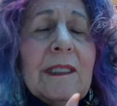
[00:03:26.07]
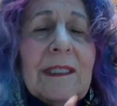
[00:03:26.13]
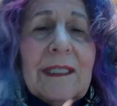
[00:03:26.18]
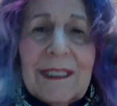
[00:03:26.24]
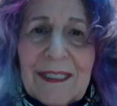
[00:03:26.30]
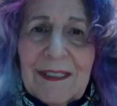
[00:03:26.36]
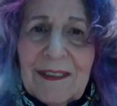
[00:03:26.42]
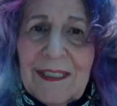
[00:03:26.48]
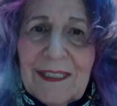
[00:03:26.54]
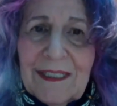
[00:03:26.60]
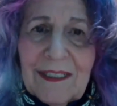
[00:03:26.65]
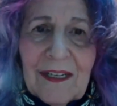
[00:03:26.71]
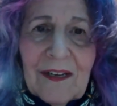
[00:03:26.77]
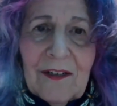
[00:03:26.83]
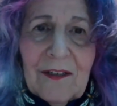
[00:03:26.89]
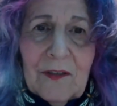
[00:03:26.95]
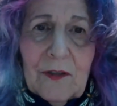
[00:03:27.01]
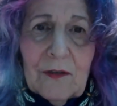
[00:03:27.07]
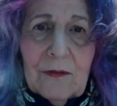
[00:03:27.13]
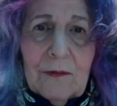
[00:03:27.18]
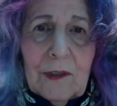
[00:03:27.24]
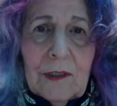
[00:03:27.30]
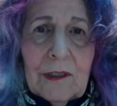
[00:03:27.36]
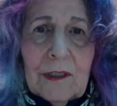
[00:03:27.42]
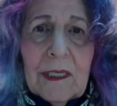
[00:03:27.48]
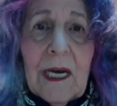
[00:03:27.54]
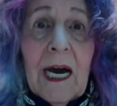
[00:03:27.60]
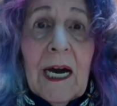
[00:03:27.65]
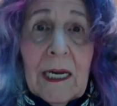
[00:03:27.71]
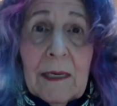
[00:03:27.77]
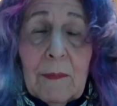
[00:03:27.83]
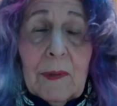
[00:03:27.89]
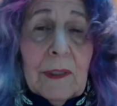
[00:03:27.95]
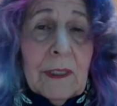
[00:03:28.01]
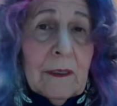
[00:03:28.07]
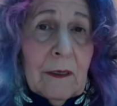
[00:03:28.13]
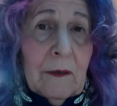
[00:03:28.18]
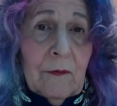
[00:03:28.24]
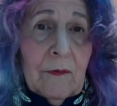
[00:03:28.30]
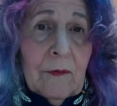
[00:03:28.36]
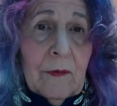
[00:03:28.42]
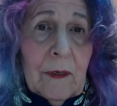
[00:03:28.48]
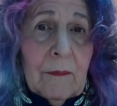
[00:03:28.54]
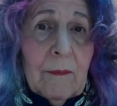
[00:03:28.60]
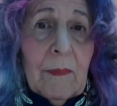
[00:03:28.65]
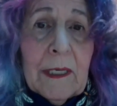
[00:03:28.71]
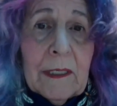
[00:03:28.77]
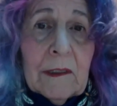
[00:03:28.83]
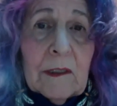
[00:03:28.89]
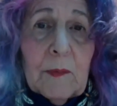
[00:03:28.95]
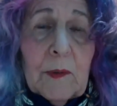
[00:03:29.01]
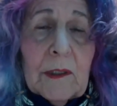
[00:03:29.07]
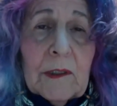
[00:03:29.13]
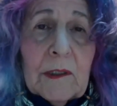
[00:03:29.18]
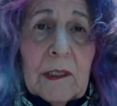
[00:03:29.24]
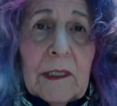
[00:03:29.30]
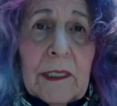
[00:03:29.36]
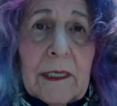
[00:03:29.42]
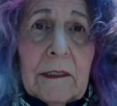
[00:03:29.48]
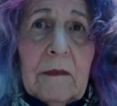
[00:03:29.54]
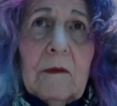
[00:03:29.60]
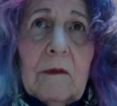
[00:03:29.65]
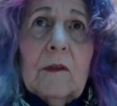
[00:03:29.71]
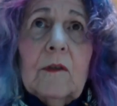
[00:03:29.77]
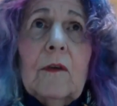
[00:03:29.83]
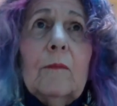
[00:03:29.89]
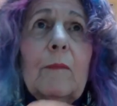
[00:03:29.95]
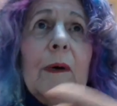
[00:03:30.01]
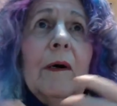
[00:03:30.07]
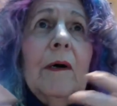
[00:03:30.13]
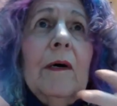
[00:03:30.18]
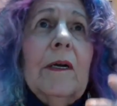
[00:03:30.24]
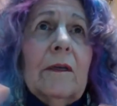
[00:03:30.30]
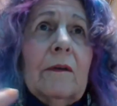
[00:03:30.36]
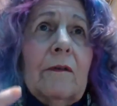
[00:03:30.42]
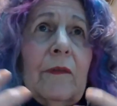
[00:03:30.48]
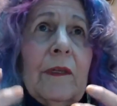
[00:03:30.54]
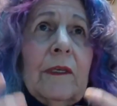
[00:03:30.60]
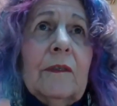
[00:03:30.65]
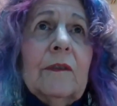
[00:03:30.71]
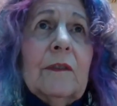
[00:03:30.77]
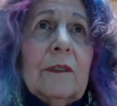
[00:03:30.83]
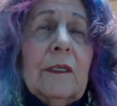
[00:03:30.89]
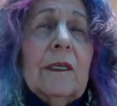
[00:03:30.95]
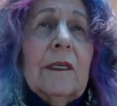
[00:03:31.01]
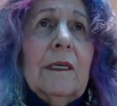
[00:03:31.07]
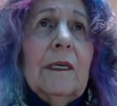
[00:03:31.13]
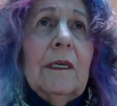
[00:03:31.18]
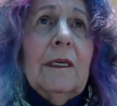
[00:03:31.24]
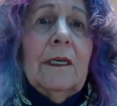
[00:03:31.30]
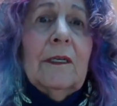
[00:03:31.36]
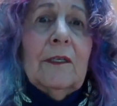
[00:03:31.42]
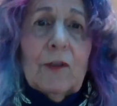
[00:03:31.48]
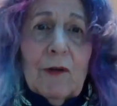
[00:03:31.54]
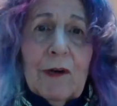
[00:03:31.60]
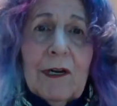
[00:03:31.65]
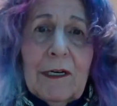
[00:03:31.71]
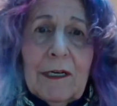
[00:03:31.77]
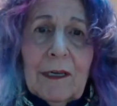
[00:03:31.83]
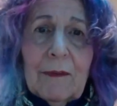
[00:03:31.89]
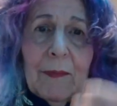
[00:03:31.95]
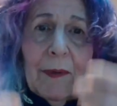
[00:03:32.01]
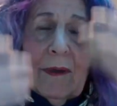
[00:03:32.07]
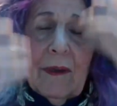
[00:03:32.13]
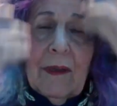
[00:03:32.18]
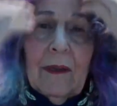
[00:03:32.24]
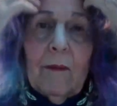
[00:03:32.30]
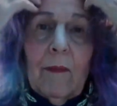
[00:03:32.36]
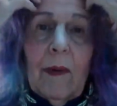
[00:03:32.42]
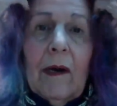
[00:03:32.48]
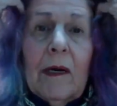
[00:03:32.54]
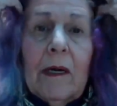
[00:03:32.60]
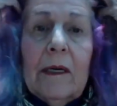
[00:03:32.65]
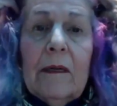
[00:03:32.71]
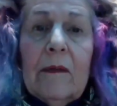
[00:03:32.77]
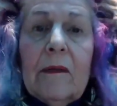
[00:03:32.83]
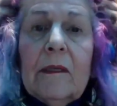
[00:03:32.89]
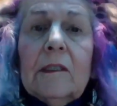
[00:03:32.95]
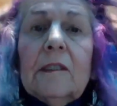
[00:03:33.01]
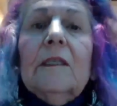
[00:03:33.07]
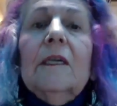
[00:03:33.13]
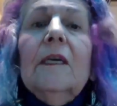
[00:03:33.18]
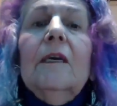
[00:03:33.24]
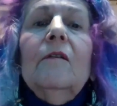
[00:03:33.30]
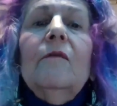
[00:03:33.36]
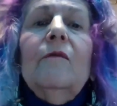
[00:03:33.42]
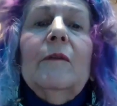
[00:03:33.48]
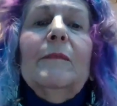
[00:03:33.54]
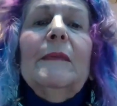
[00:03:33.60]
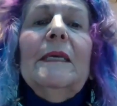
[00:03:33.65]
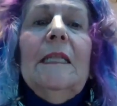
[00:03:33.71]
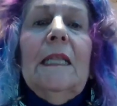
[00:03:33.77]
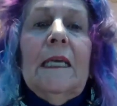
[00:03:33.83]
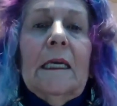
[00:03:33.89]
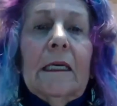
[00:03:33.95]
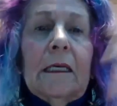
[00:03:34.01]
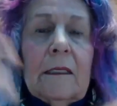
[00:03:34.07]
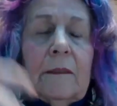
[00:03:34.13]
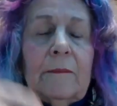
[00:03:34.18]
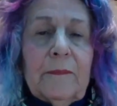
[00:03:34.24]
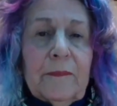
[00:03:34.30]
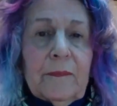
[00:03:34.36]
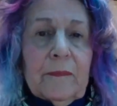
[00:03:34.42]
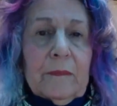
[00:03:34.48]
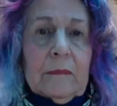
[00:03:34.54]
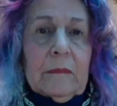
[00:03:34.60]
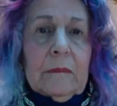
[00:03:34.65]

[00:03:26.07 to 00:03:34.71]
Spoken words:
Sicilian culture, which is, I believe, in my experience, collectivist. You're part of this tribe, part of this familia,